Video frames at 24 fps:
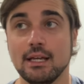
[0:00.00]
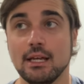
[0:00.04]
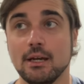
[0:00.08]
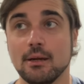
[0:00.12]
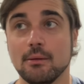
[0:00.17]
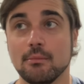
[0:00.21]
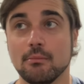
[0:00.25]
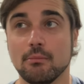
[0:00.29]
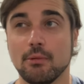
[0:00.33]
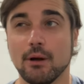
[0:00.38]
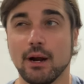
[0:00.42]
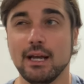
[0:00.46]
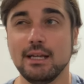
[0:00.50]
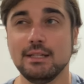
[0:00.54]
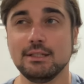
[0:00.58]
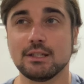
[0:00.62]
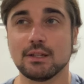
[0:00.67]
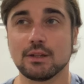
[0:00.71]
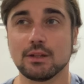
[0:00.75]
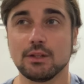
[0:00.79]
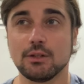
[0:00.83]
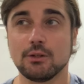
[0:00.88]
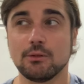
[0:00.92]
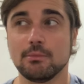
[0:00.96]
braid's a
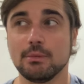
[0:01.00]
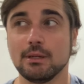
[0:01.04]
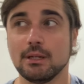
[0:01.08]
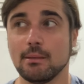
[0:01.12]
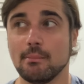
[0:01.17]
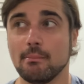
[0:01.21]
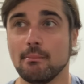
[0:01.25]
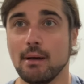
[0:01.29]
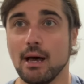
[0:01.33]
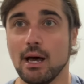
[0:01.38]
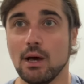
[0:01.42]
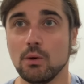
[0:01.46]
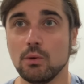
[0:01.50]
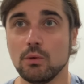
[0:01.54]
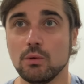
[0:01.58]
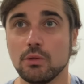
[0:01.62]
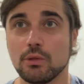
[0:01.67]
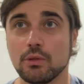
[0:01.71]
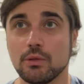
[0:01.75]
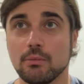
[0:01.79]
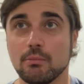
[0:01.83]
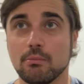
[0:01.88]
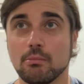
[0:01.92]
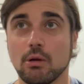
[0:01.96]
little bit of both.
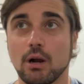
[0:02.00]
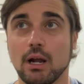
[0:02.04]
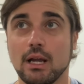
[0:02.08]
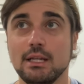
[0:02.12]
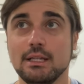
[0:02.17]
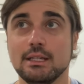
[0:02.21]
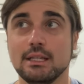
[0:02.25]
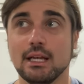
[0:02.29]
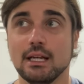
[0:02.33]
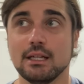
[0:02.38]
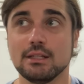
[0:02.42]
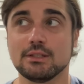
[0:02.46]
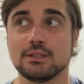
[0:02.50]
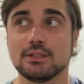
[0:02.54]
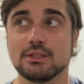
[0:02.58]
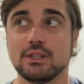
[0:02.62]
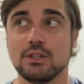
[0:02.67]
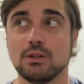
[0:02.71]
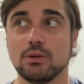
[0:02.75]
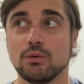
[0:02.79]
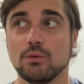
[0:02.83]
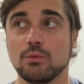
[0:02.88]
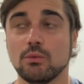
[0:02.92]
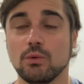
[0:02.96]
Braid does
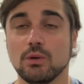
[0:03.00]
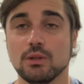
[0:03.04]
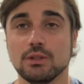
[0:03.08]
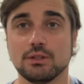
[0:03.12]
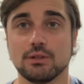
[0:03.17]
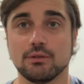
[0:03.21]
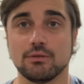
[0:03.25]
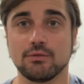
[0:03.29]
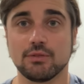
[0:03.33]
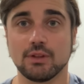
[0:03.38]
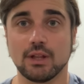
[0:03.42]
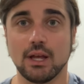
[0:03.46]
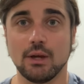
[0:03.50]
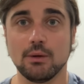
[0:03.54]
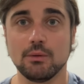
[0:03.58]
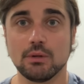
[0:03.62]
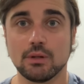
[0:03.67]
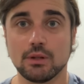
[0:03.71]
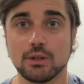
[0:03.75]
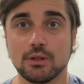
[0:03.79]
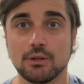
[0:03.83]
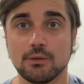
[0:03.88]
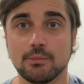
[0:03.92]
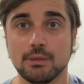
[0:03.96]
still want to float a
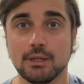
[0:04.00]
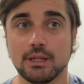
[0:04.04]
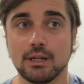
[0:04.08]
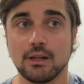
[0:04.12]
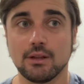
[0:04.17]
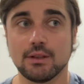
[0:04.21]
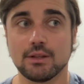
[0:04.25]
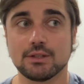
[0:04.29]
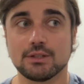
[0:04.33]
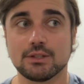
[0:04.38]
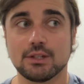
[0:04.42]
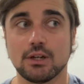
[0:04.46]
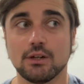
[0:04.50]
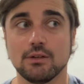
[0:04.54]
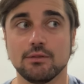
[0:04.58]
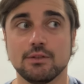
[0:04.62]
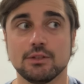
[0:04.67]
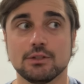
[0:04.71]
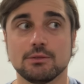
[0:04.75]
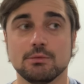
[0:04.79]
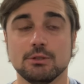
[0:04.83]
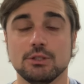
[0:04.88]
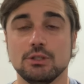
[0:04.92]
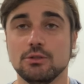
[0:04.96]
little bit on the
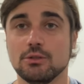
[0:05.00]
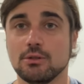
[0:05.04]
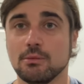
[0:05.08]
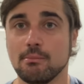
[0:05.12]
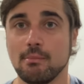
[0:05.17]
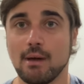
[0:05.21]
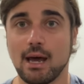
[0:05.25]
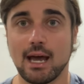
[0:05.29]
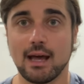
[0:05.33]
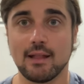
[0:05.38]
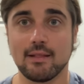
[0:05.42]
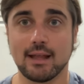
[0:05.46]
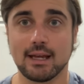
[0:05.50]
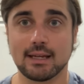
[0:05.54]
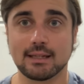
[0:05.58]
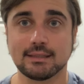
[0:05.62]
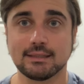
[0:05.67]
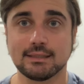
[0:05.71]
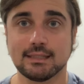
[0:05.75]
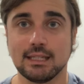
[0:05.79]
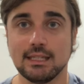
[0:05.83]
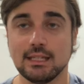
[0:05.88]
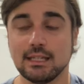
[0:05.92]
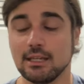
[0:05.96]
surface, but you can buy like
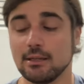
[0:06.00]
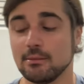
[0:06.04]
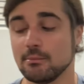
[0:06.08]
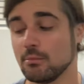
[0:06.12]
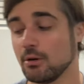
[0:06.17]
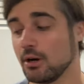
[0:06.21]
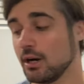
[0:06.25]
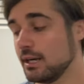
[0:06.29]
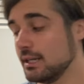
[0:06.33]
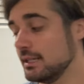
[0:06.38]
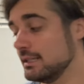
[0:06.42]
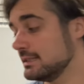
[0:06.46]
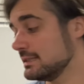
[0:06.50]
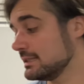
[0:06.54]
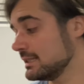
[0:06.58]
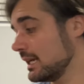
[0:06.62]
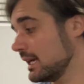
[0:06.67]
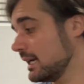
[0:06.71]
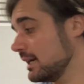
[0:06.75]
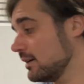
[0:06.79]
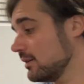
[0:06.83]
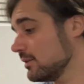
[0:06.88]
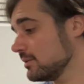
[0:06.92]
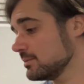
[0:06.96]
sinking braids
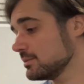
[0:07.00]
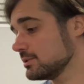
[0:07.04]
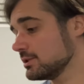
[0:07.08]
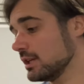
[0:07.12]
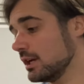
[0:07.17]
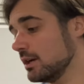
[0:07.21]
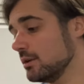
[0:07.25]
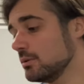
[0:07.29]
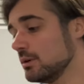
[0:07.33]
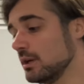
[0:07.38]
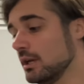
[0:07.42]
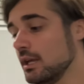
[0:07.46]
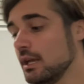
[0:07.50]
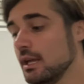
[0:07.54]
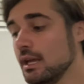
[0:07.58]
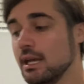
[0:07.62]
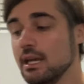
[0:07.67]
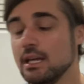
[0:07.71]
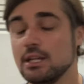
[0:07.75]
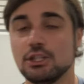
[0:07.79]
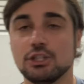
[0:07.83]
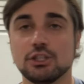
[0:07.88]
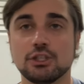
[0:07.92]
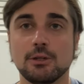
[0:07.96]
now. So
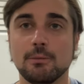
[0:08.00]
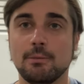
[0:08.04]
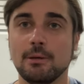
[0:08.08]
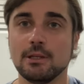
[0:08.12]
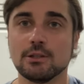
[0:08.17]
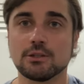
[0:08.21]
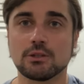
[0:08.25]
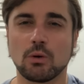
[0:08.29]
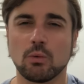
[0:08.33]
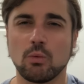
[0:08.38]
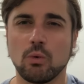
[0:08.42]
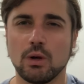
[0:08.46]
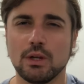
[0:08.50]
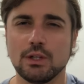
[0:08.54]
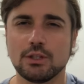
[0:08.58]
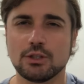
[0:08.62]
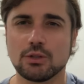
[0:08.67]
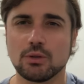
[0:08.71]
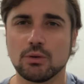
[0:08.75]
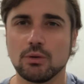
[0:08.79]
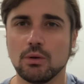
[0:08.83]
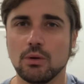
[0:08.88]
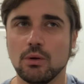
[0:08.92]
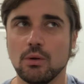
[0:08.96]
it just depends on
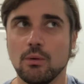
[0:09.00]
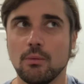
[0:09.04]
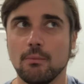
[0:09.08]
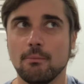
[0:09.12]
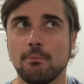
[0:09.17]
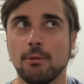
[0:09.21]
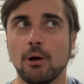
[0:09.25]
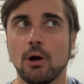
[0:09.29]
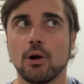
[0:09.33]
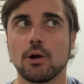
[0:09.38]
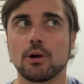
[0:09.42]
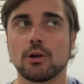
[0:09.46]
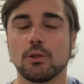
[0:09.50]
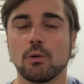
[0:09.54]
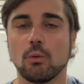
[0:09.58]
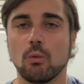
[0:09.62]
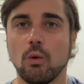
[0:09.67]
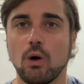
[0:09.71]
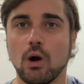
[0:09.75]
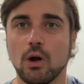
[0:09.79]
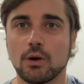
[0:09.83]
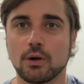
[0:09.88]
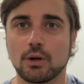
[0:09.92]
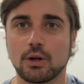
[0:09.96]
which part of the
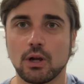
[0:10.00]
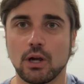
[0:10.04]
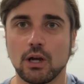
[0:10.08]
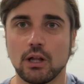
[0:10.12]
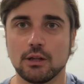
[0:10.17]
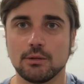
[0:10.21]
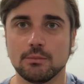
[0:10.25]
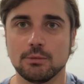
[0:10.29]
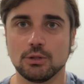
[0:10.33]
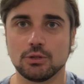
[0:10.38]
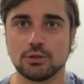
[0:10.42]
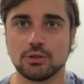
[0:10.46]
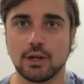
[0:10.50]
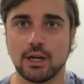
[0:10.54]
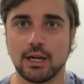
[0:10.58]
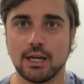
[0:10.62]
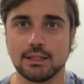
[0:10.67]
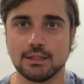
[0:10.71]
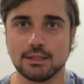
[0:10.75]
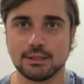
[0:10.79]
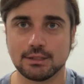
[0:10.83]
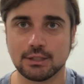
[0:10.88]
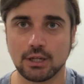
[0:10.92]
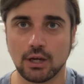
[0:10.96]
water column you're
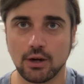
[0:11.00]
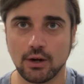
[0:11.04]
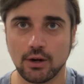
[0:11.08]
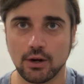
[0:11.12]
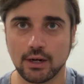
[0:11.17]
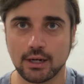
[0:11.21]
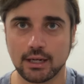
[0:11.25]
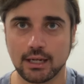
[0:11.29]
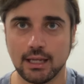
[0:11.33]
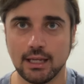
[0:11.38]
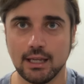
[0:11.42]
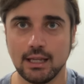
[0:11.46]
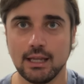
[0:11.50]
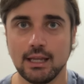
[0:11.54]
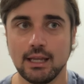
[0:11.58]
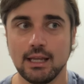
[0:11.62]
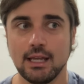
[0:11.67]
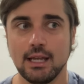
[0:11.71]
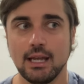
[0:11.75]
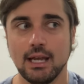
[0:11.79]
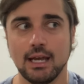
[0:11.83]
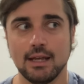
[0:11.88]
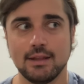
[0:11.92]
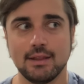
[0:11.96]
trying to target.
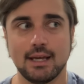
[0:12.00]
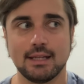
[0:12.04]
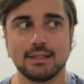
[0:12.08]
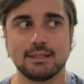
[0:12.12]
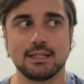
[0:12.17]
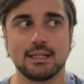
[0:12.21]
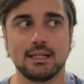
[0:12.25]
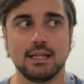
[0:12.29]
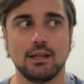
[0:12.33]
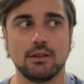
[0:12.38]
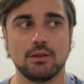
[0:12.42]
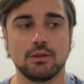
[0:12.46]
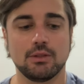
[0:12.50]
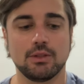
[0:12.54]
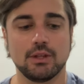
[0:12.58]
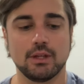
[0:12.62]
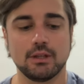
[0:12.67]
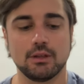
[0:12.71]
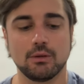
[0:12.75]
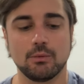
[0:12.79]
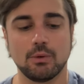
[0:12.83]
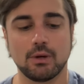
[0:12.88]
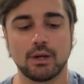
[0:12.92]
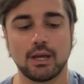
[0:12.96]
And that's another
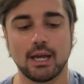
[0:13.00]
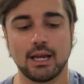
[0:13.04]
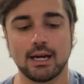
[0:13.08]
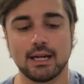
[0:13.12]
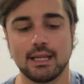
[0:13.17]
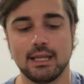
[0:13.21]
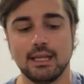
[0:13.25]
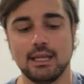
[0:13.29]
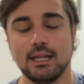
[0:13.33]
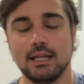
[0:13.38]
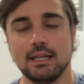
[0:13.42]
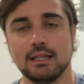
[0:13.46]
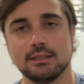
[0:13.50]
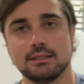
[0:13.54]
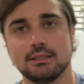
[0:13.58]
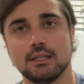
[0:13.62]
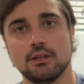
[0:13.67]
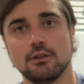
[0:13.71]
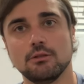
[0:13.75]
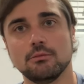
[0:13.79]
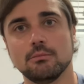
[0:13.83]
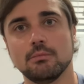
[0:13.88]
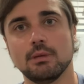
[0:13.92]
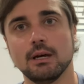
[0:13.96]
thing that we'll kind of get
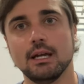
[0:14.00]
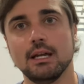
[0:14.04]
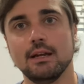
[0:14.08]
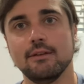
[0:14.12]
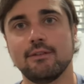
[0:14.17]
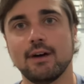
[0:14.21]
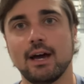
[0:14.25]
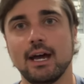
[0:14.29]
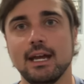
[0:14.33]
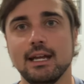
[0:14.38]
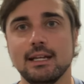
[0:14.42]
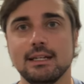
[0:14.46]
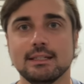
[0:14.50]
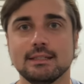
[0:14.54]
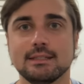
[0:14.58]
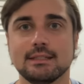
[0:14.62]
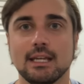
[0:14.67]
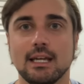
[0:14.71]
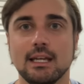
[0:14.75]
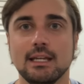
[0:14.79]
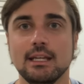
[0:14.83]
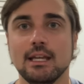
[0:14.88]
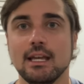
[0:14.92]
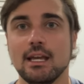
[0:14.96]
into. But if I had to
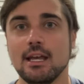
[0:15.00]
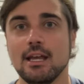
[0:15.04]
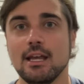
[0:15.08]
say